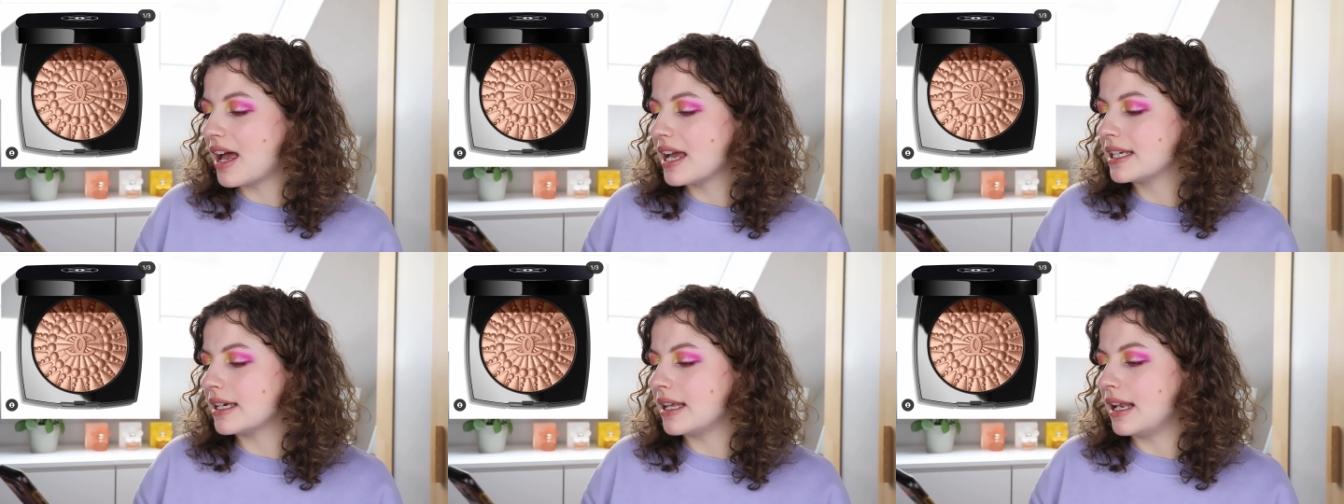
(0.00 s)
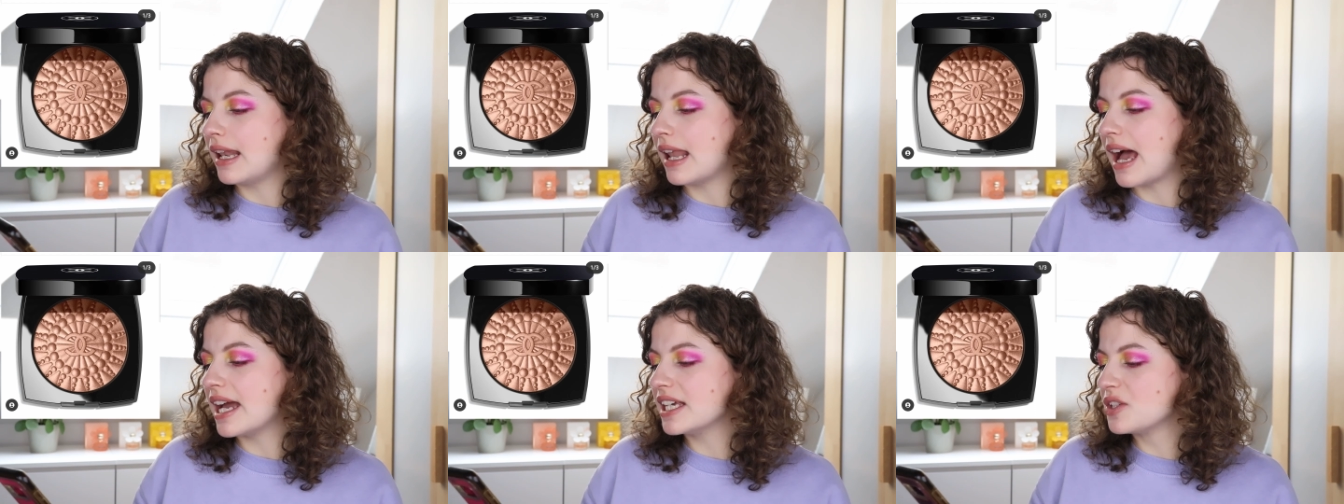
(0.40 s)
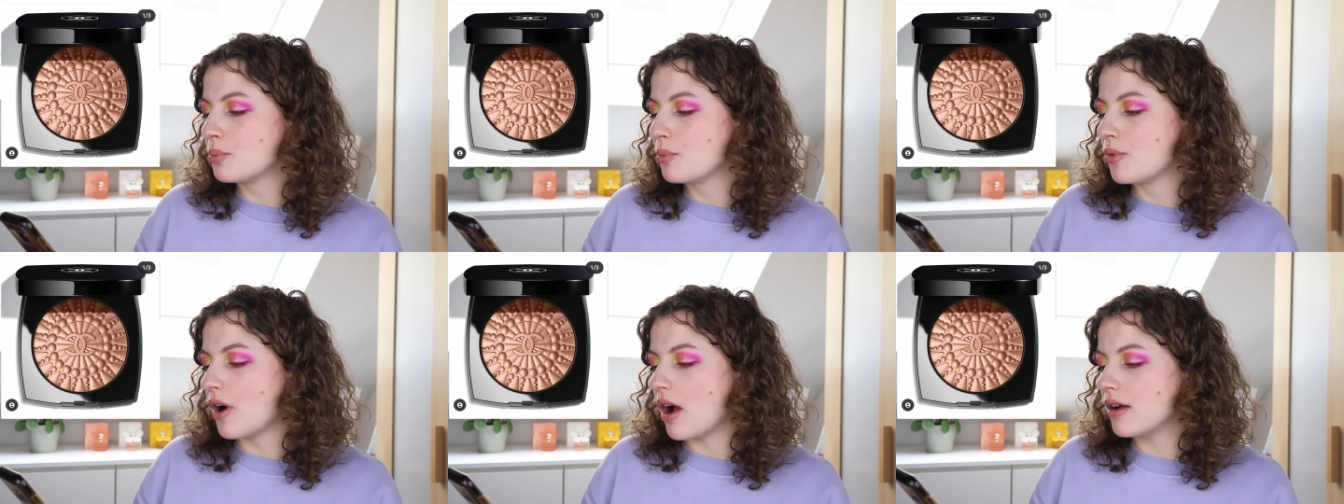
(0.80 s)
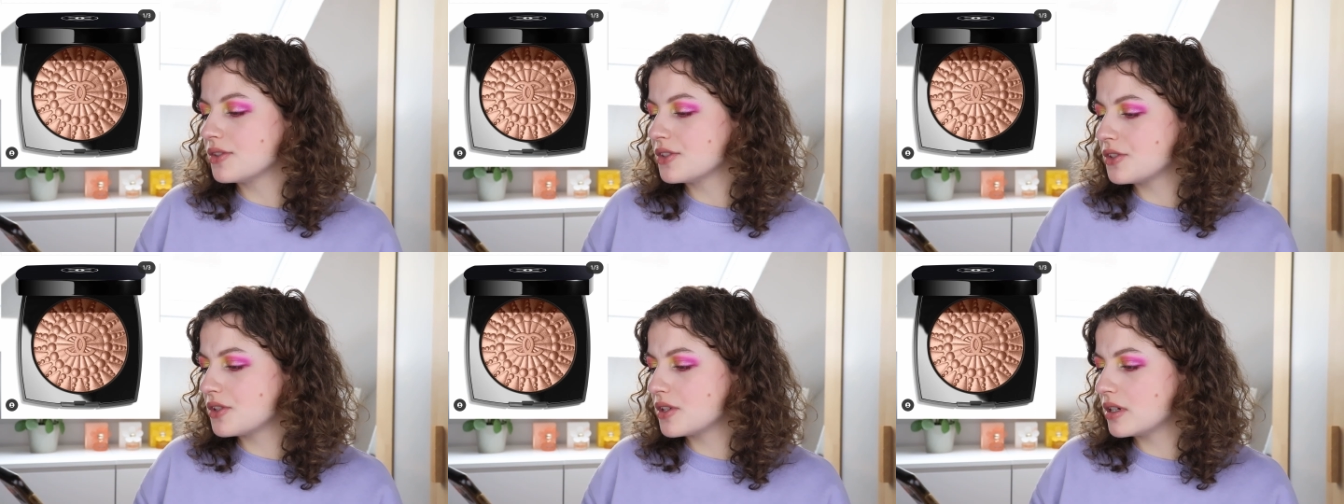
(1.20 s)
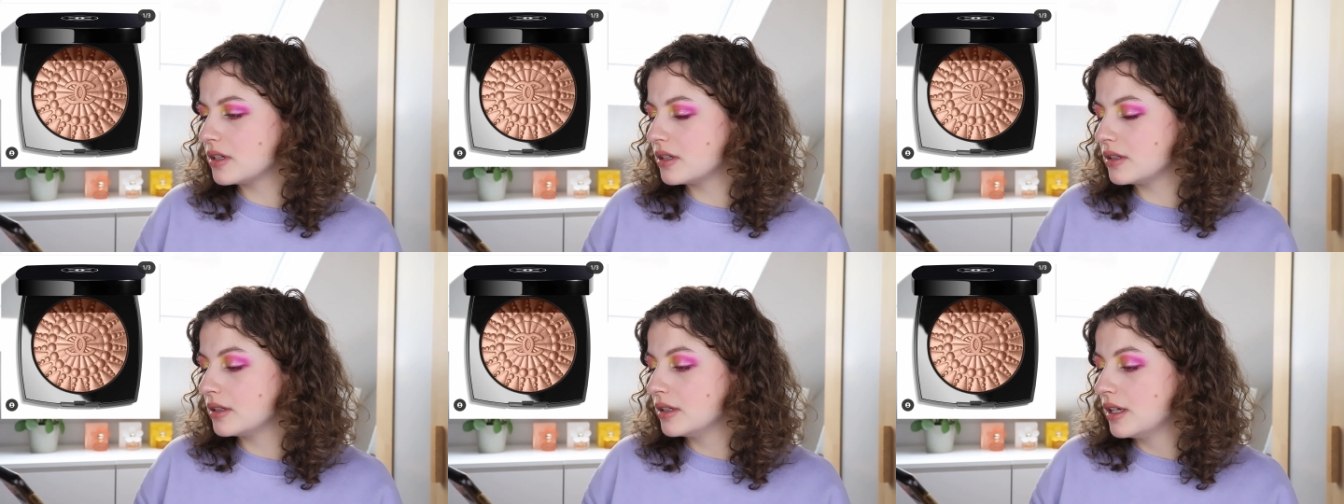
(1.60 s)
like a light
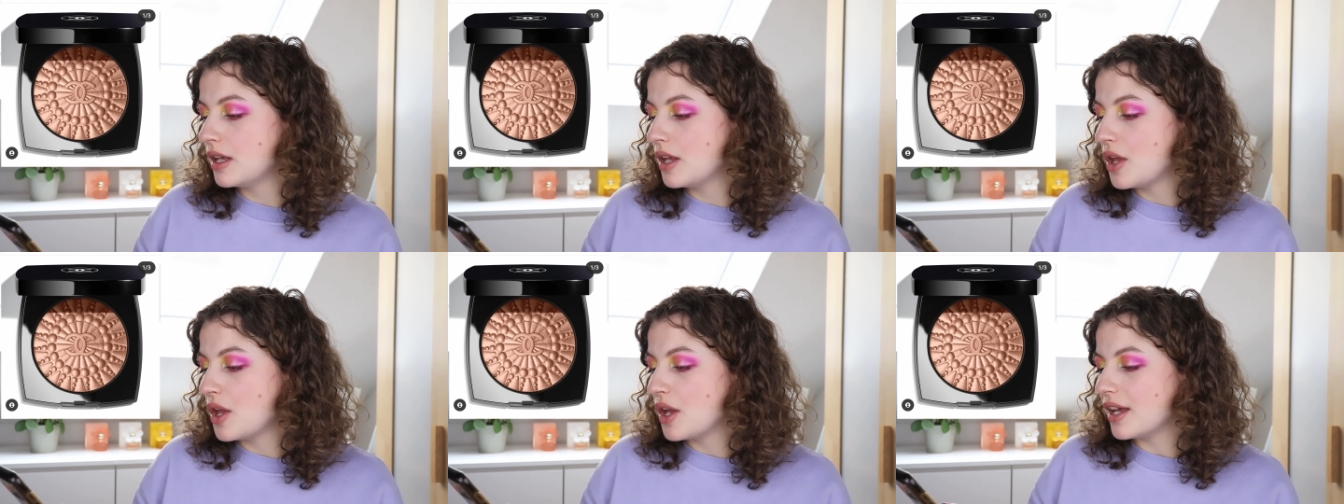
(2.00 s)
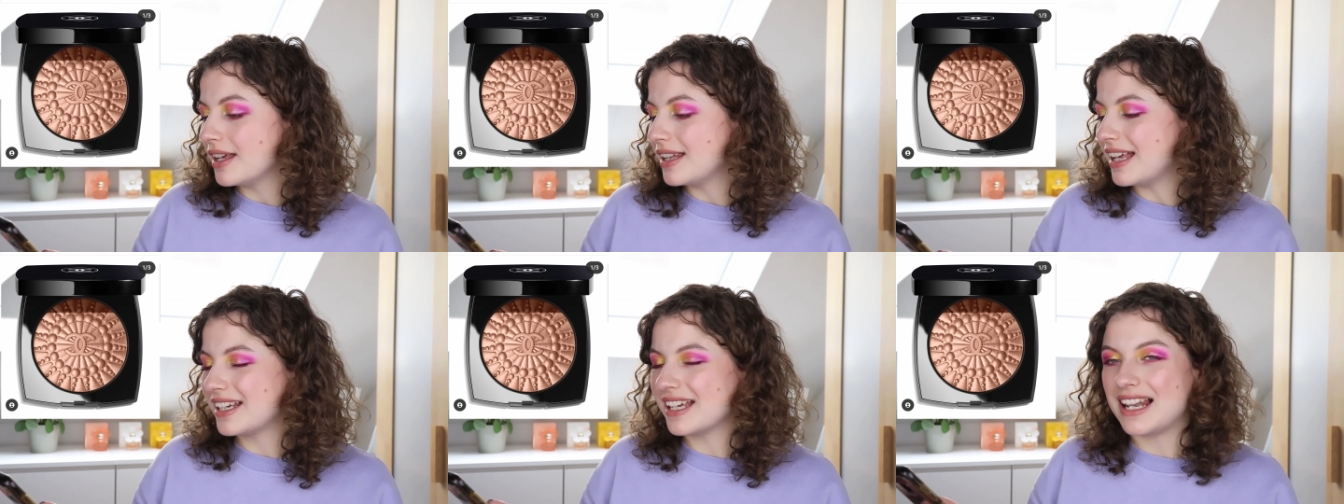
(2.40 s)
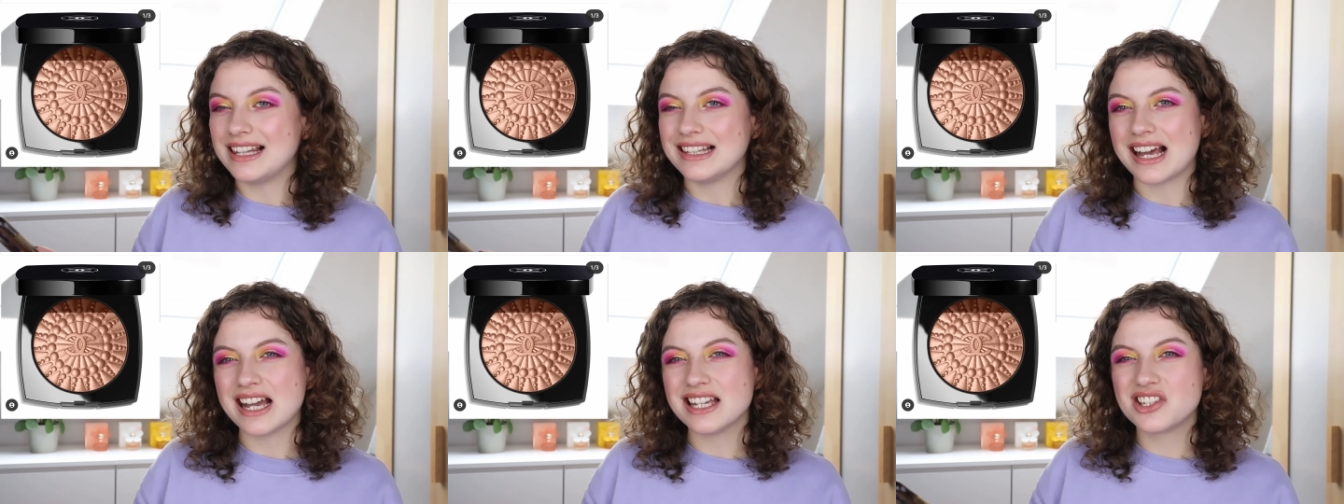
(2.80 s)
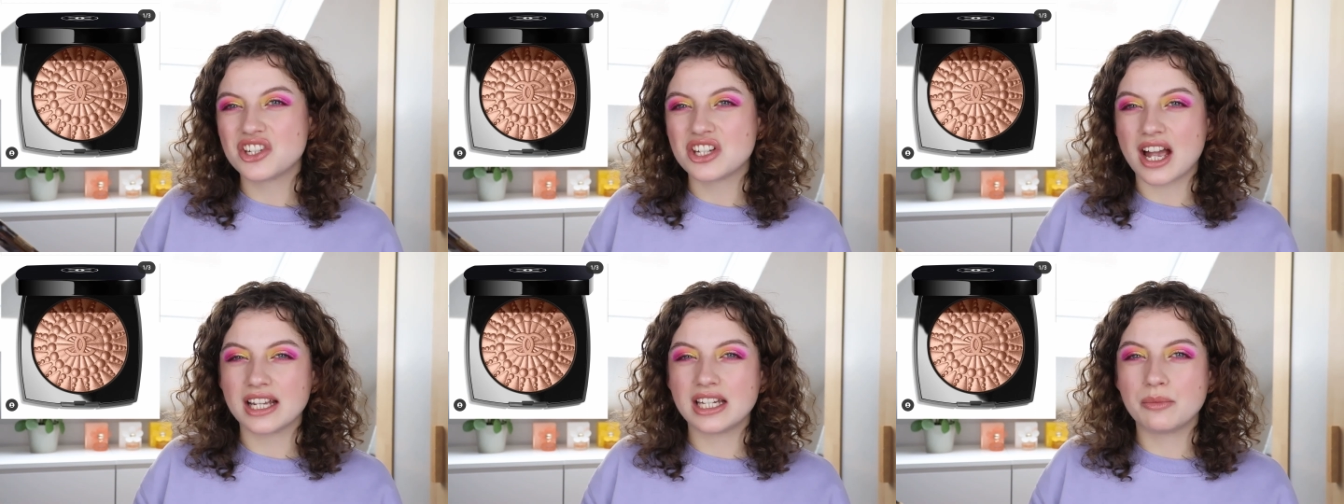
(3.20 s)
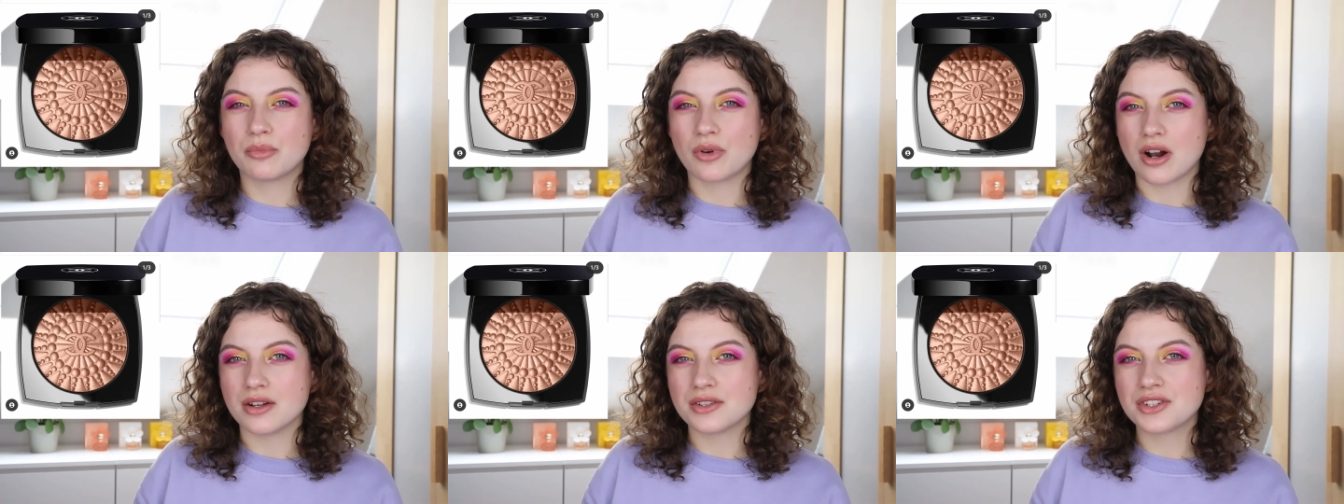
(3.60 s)
bronzer like a light shiny
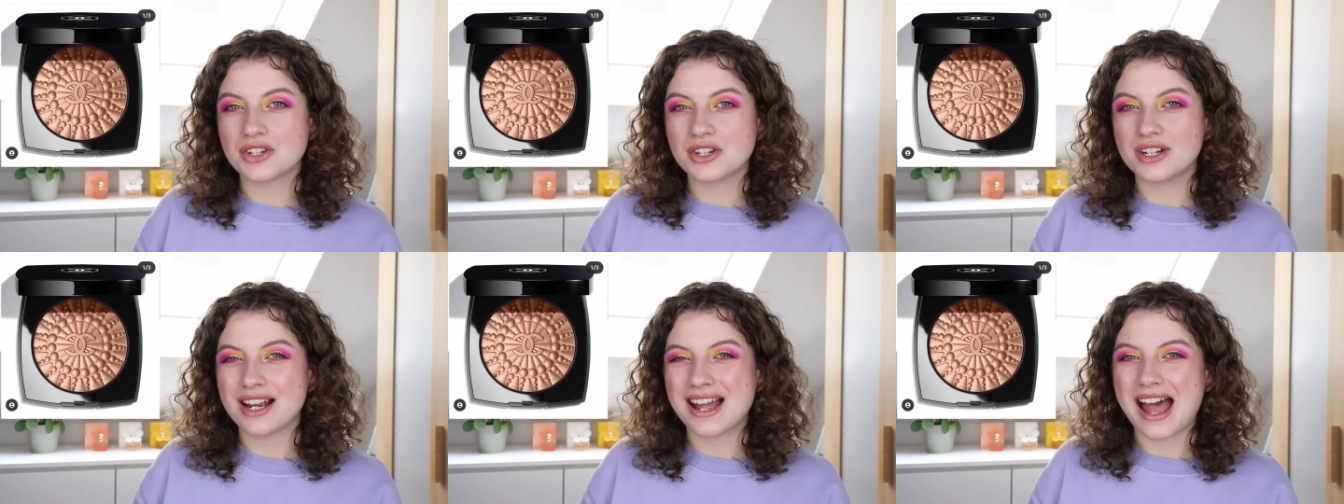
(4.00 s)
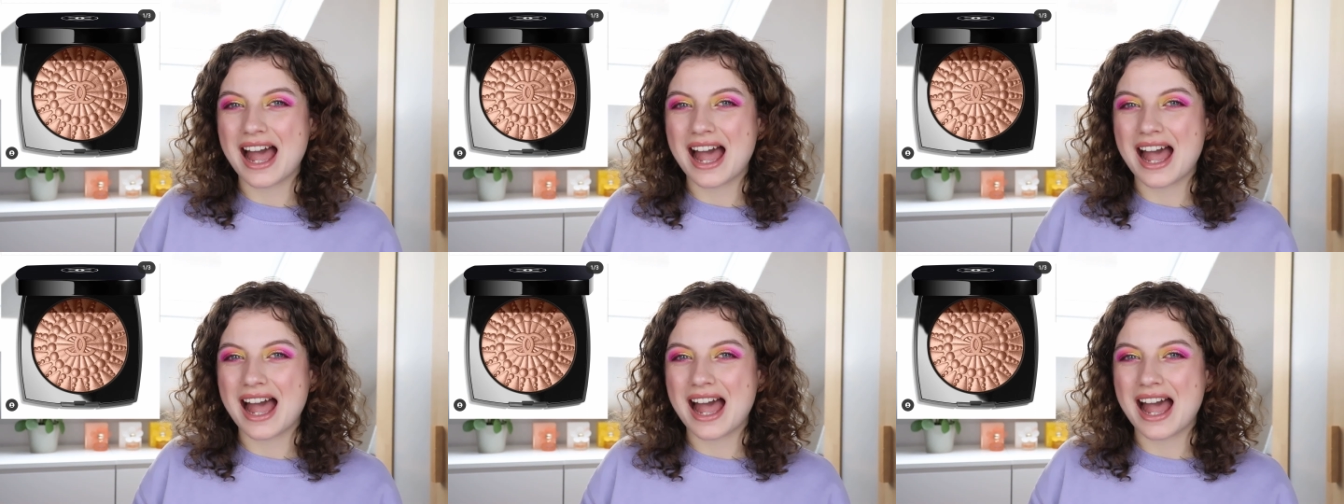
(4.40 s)
bronzer.